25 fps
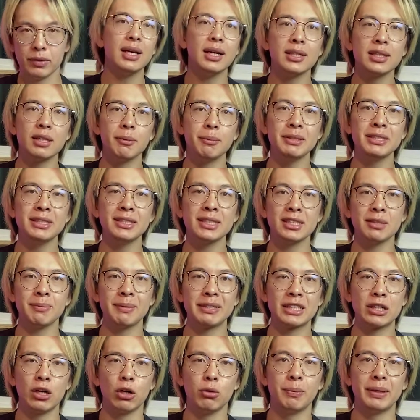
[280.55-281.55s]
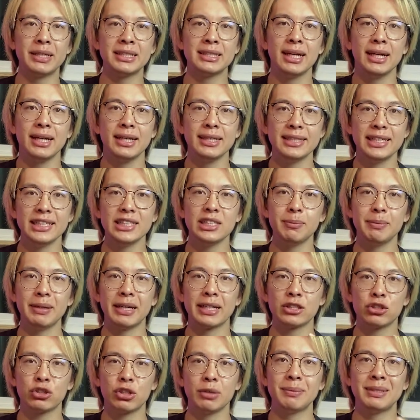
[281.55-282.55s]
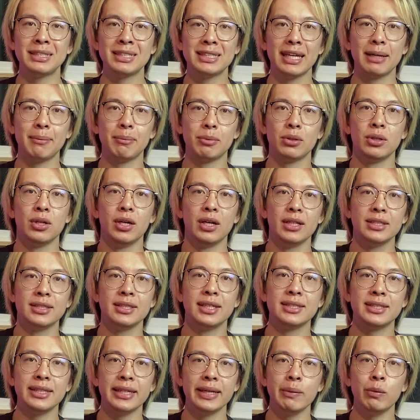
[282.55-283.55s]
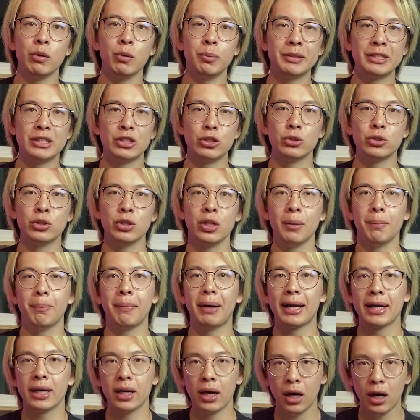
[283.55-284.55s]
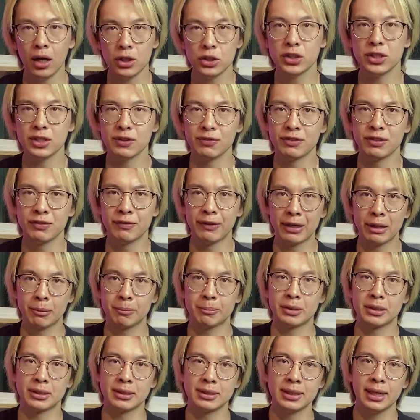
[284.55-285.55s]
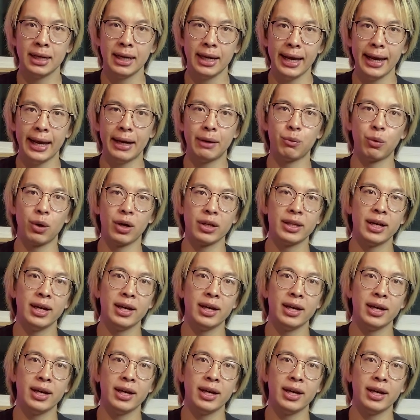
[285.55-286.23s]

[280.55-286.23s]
The build system and codebase needs to be extremely stable since it will be used by hundreds of developers and run